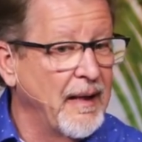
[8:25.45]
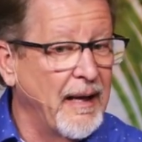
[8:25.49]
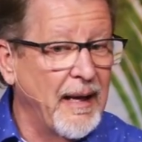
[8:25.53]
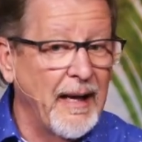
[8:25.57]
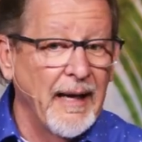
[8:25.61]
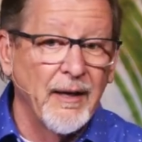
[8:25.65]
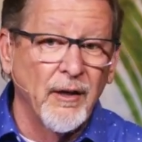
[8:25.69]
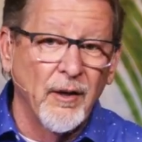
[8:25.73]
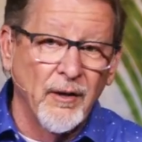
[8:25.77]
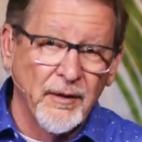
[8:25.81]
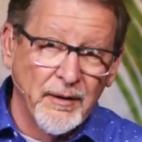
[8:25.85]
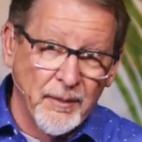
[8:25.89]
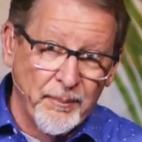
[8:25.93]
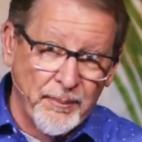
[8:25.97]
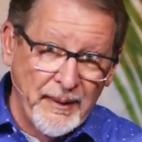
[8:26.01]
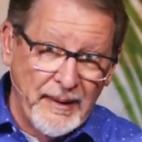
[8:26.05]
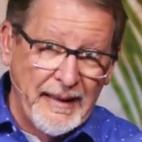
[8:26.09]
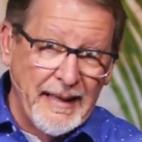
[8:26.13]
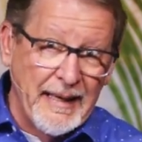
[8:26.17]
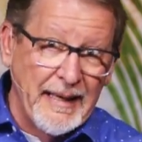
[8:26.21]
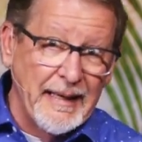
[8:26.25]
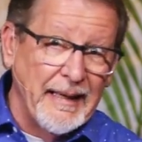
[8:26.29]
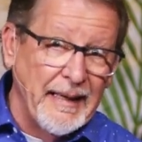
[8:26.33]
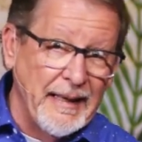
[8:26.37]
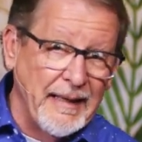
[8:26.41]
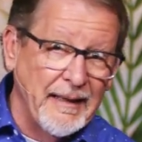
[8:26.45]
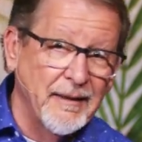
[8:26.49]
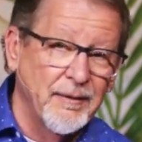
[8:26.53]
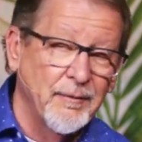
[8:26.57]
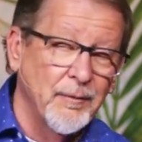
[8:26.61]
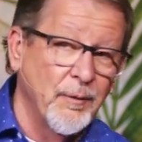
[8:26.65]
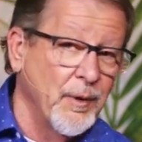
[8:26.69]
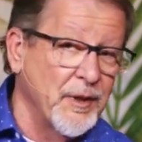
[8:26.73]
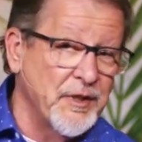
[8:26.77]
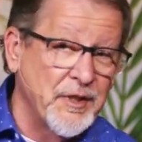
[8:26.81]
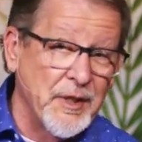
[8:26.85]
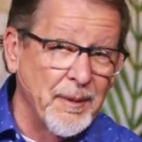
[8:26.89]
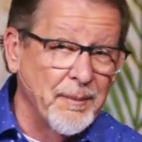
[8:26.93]
And on the beginning,
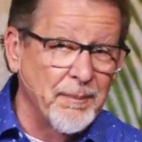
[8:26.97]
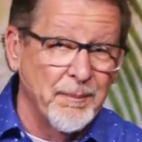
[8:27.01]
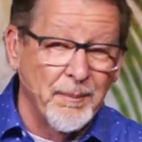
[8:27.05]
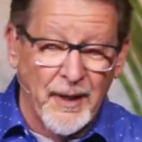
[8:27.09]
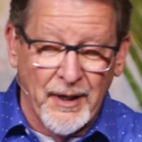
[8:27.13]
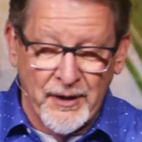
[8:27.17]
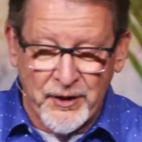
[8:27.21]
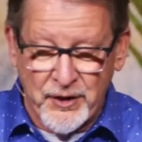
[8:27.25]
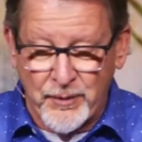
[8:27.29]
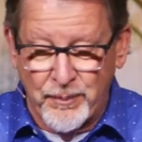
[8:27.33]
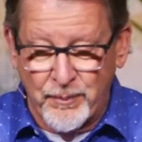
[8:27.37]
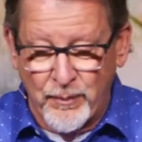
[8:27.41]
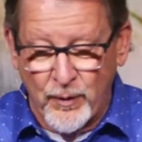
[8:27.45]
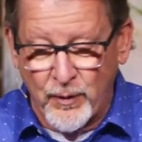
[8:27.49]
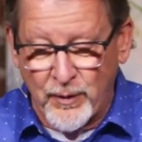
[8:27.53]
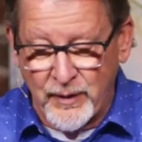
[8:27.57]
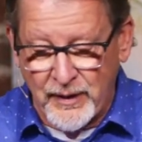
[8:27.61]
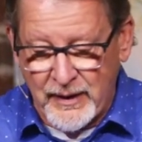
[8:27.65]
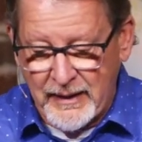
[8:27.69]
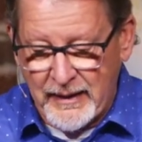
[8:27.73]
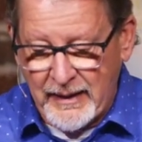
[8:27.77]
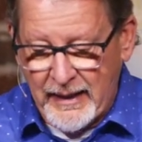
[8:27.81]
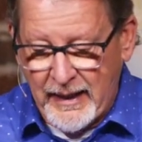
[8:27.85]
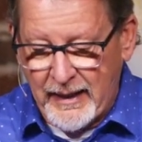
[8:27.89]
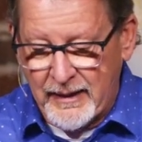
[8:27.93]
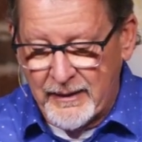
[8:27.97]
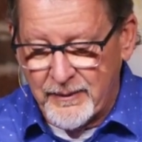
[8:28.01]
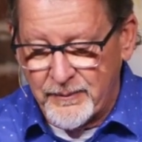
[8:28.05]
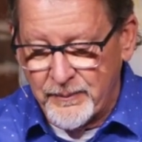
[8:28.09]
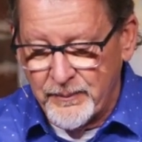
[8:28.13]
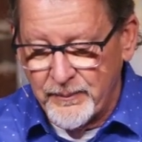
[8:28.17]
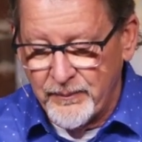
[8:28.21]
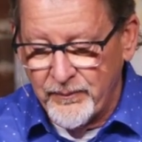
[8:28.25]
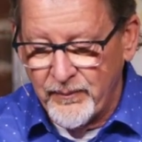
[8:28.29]
wasn't much more than that.